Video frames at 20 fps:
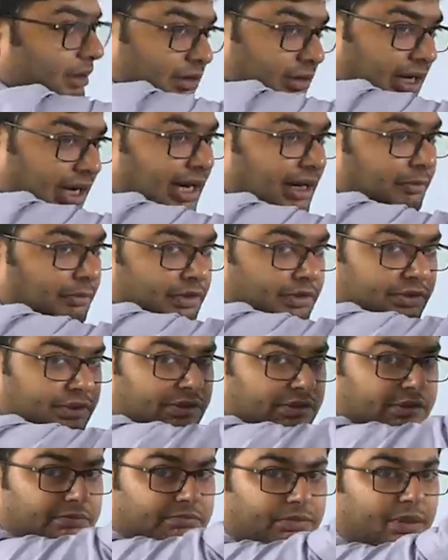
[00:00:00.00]

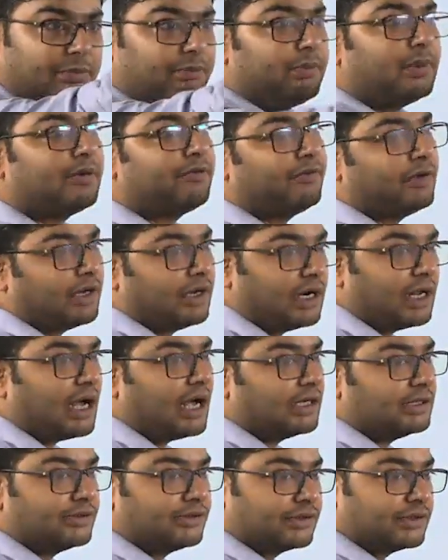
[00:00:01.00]
administration paper 1
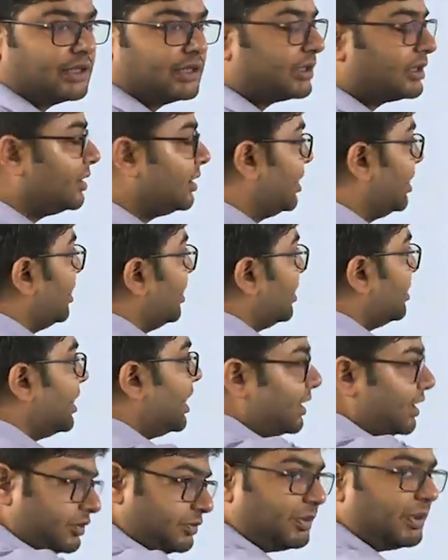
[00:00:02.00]
answer, that
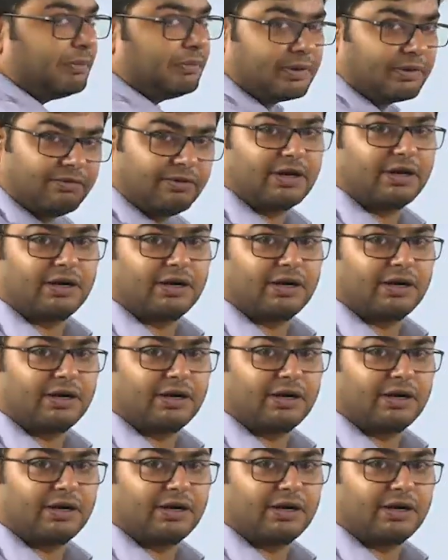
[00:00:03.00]
is paper 1,